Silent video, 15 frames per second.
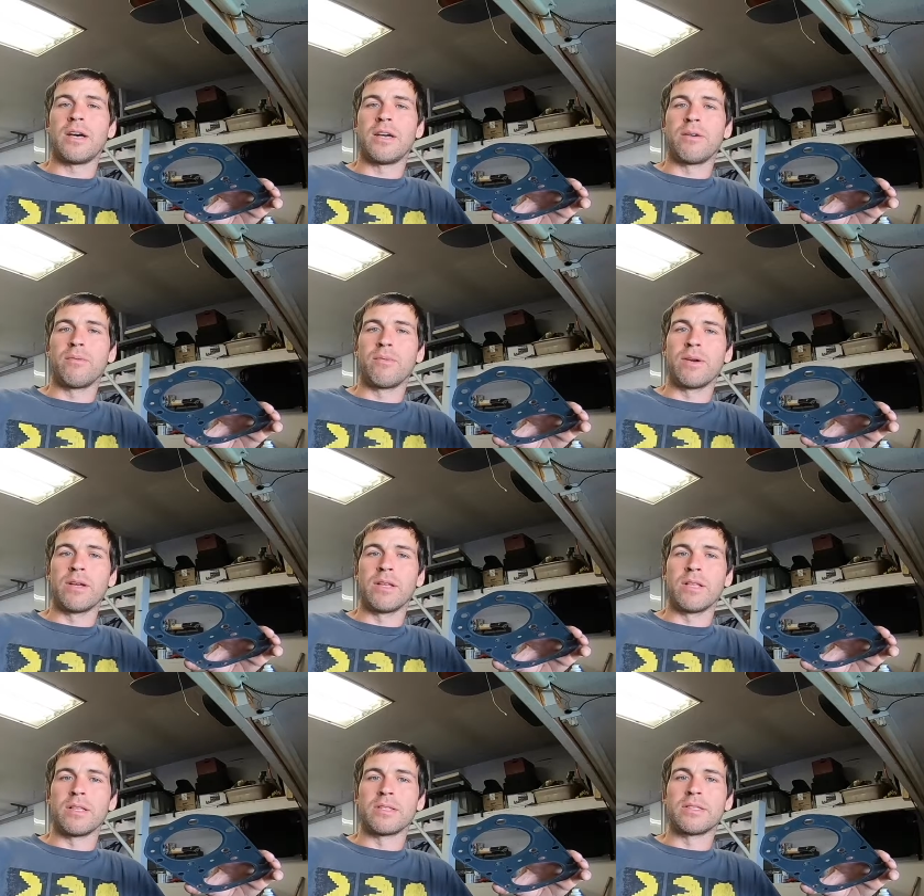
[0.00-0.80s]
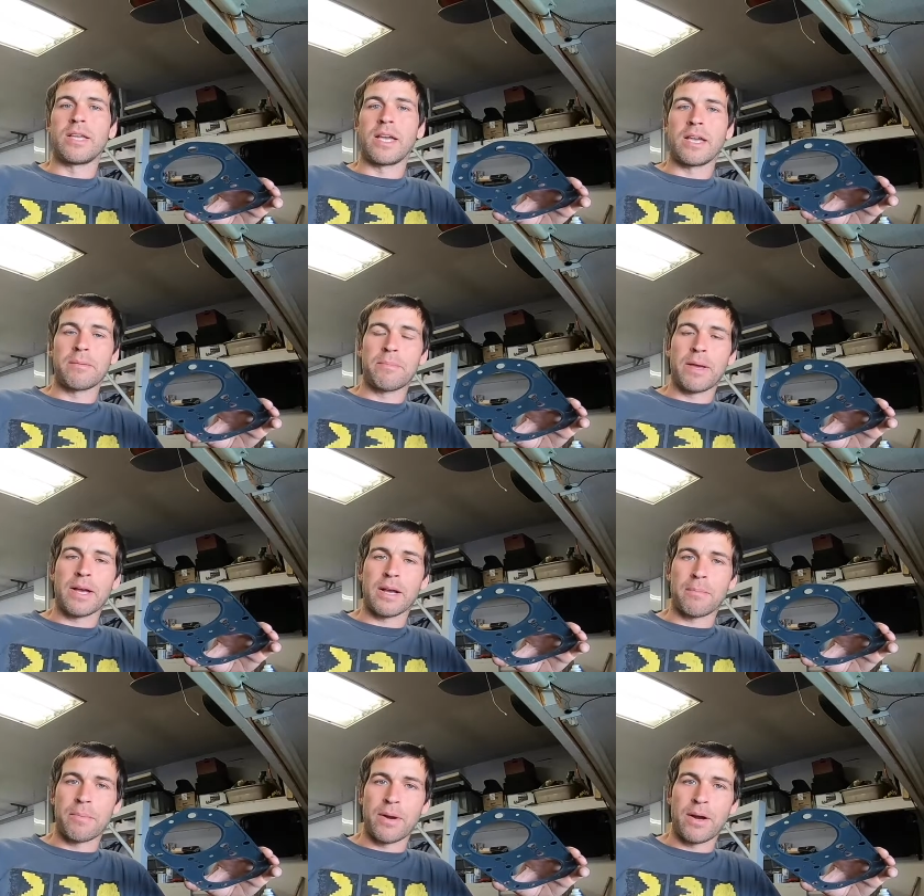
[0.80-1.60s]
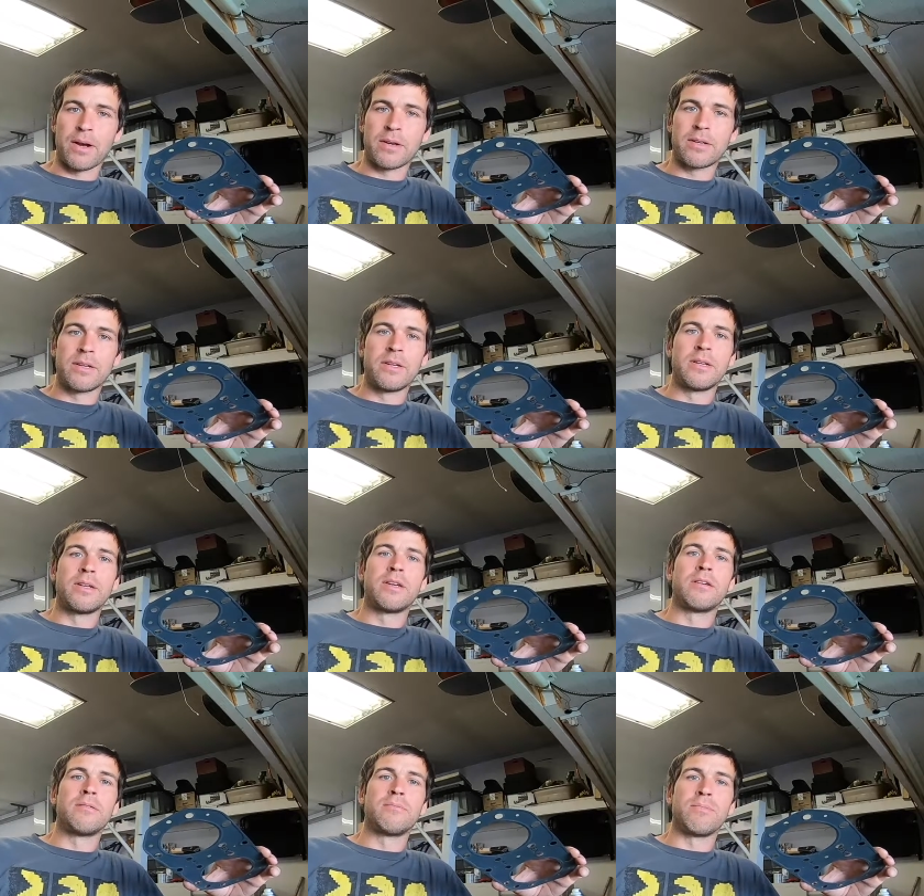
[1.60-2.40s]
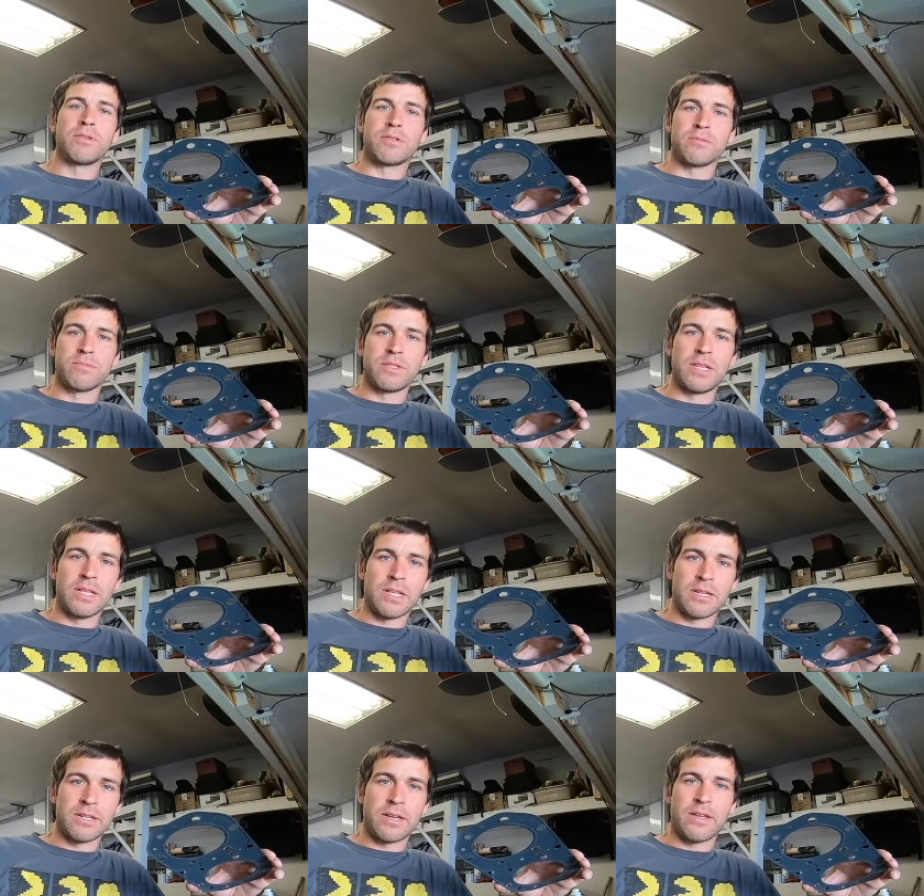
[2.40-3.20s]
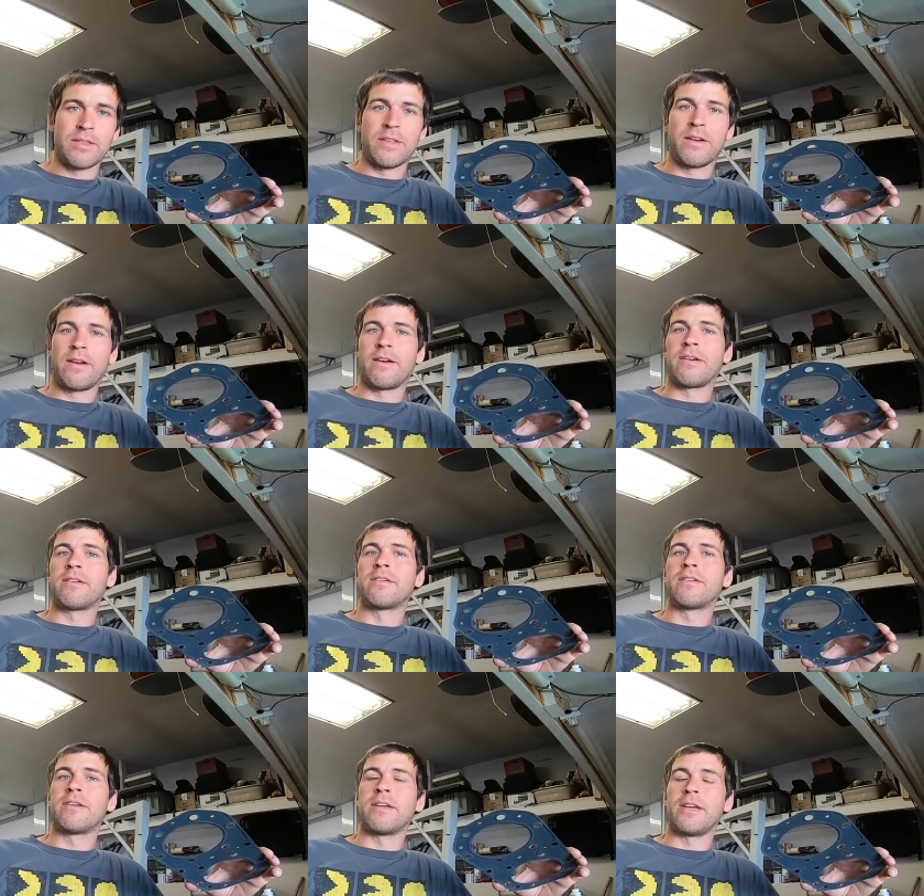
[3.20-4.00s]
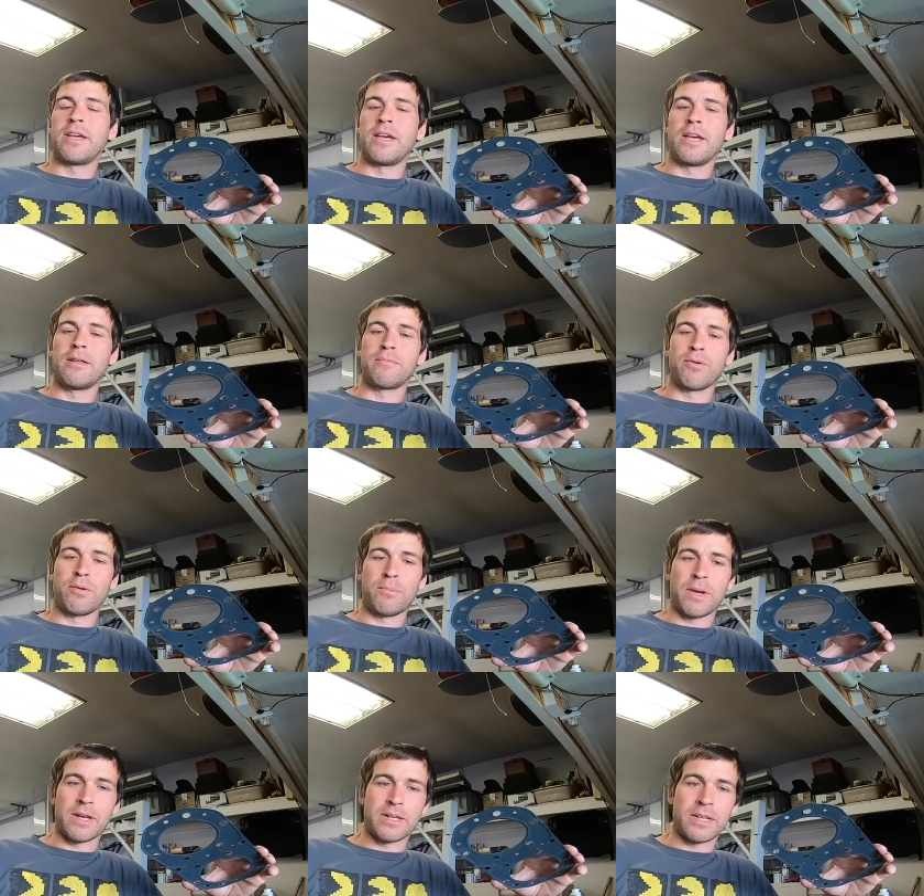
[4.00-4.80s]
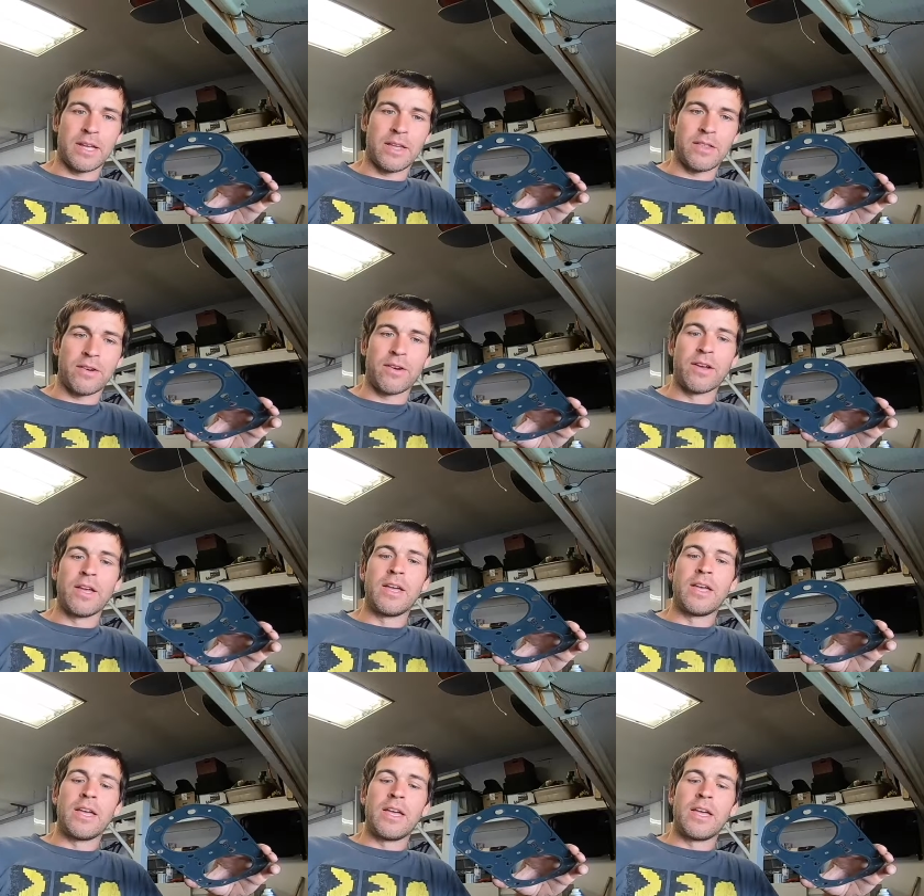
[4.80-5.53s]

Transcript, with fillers: I will take it back apart, put some sealant on there, and put it back together.